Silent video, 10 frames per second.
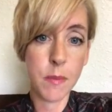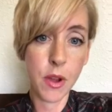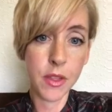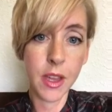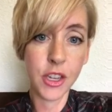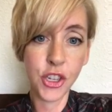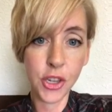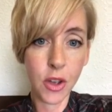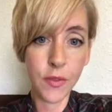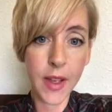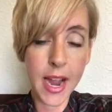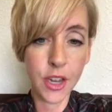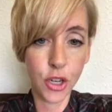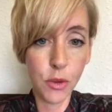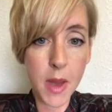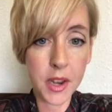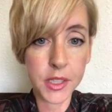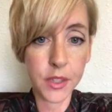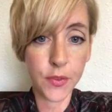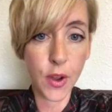up on the shelf I had 2
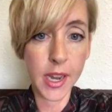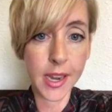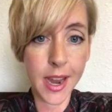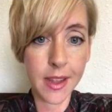bottles of Frank